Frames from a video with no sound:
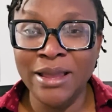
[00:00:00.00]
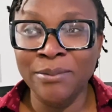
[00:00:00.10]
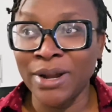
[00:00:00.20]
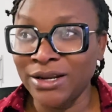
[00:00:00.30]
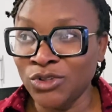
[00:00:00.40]

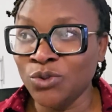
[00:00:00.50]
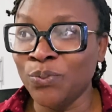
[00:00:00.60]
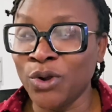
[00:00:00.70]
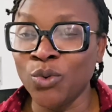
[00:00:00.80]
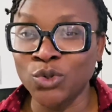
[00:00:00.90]
My little
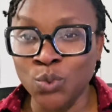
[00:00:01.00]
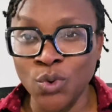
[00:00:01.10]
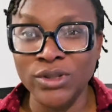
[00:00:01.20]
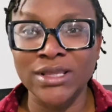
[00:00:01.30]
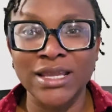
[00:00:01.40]
boy was
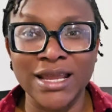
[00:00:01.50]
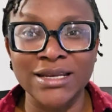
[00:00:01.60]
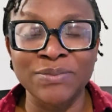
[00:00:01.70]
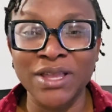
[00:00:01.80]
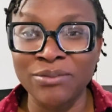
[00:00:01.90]
1 then and
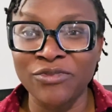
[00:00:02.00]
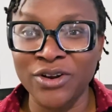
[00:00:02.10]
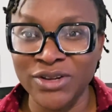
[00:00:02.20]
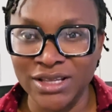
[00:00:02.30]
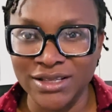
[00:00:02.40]
he became
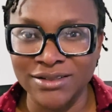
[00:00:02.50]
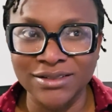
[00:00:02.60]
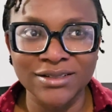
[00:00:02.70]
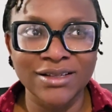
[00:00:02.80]
very ill.